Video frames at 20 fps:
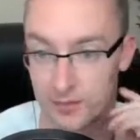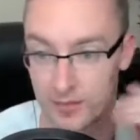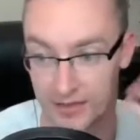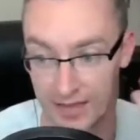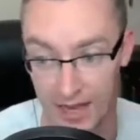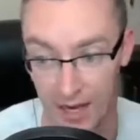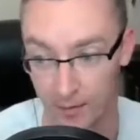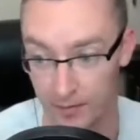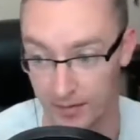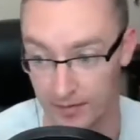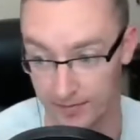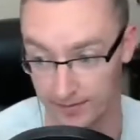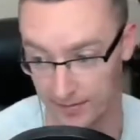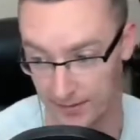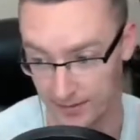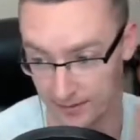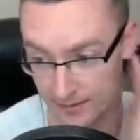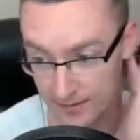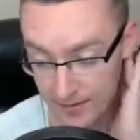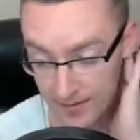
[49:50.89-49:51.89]
And now, I mean,
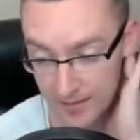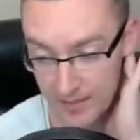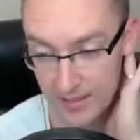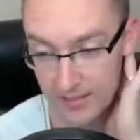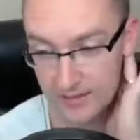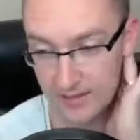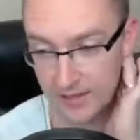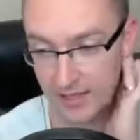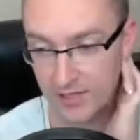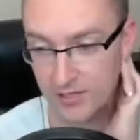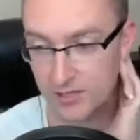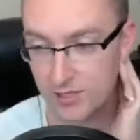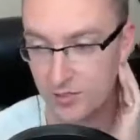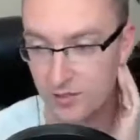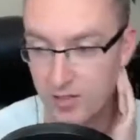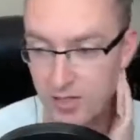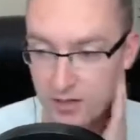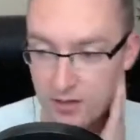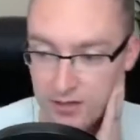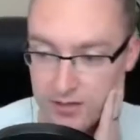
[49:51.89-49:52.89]
like the last 2
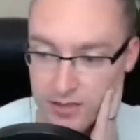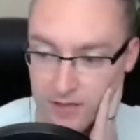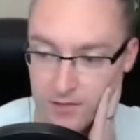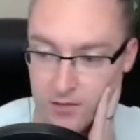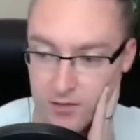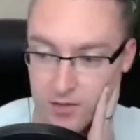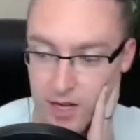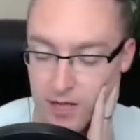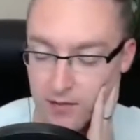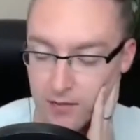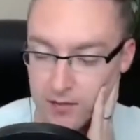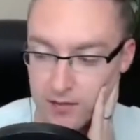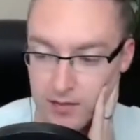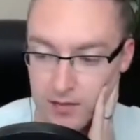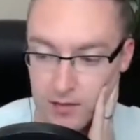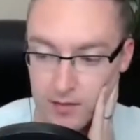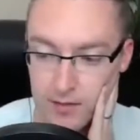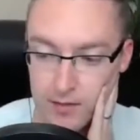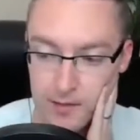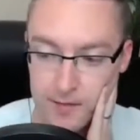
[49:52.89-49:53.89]
years, I've traveled
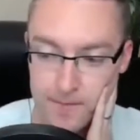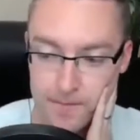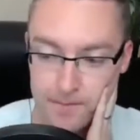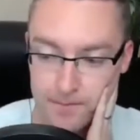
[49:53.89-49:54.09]
to